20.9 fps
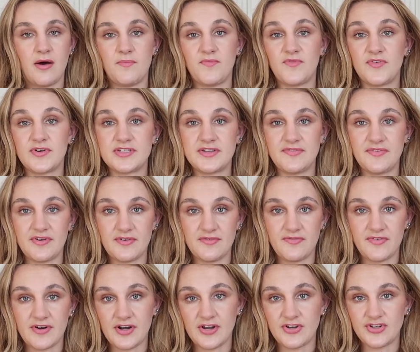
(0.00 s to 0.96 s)
For
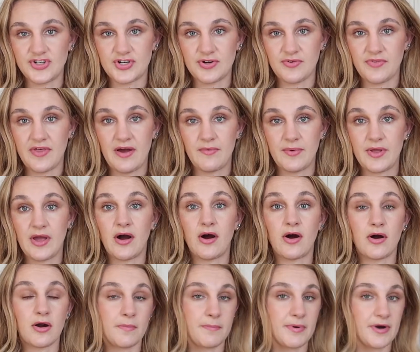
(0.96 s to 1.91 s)
different furniture that we
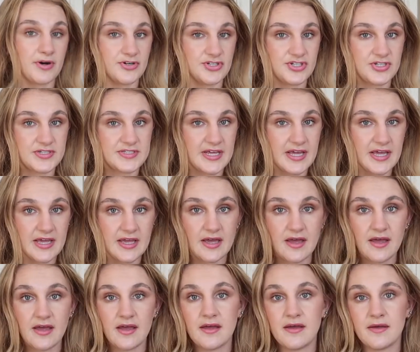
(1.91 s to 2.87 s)
are
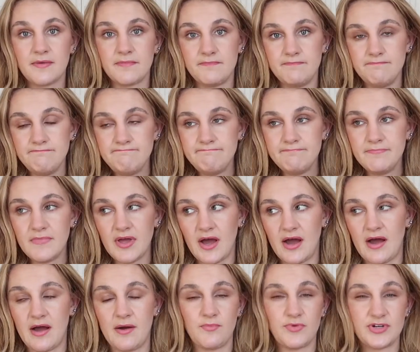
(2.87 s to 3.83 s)
purchasing,
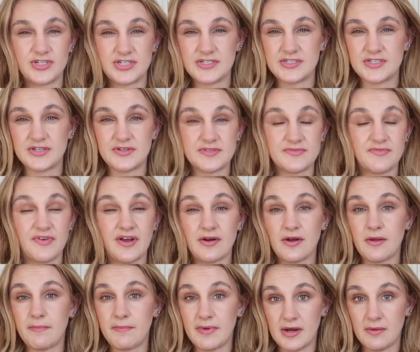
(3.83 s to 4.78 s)
which is just
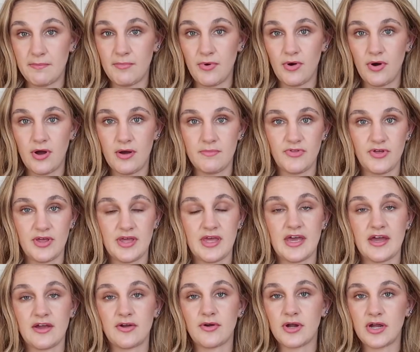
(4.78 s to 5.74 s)
very minimal, I'm
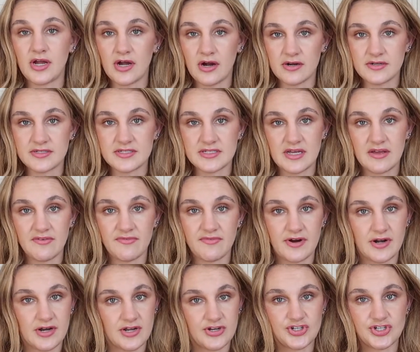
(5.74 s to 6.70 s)
looking at Green Guard safe
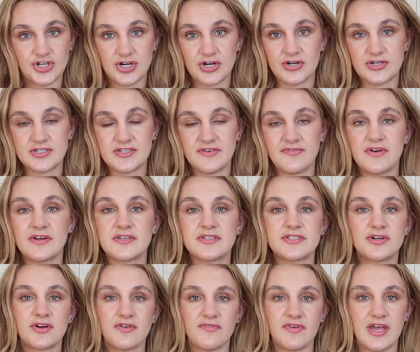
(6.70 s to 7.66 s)
furniture, different
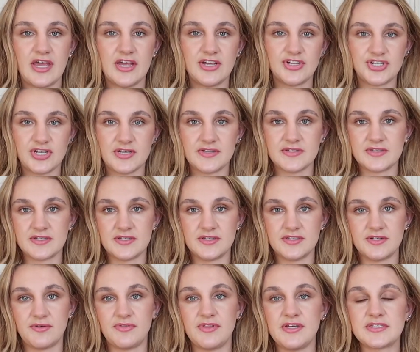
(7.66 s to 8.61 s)
certifications.
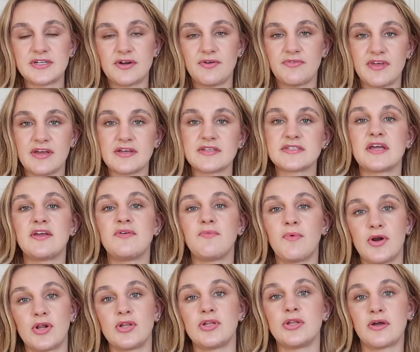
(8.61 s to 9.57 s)
And so these are things that you
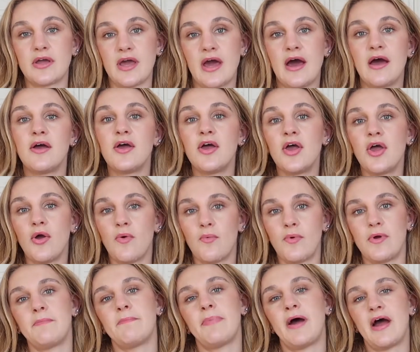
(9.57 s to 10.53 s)
want to look at
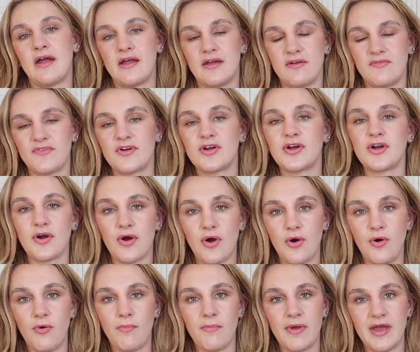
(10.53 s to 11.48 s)
when buying for your
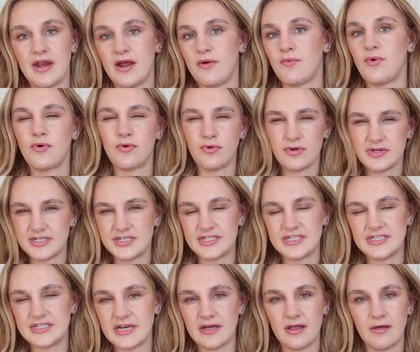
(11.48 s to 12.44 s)
home. And I won't go into
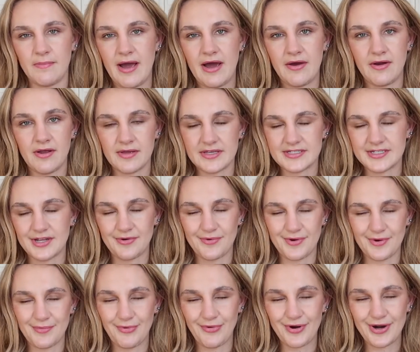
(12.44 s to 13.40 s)
detail about it because I don't
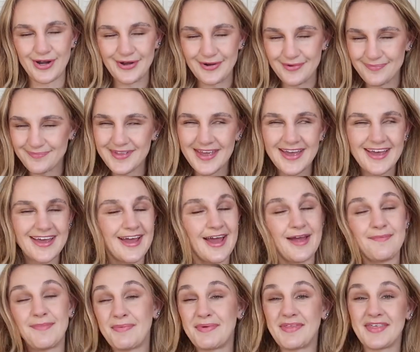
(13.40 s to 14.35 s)
want to bore you.
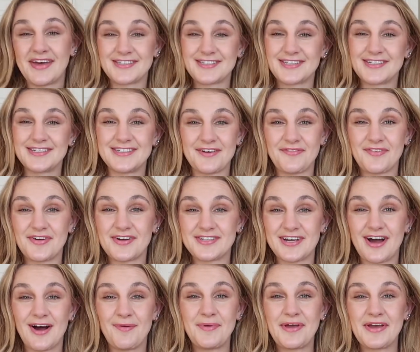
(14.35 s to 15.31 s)
And maybe that's a different
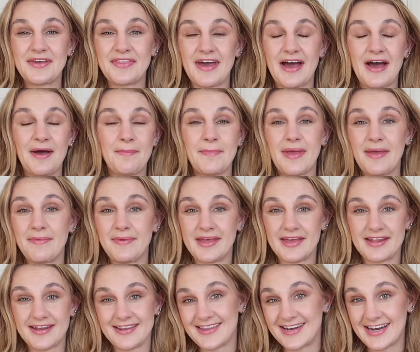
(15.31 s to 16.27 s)
topic that
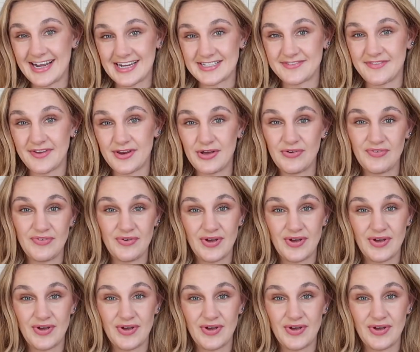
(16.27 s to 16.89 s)
maybe in the next video, if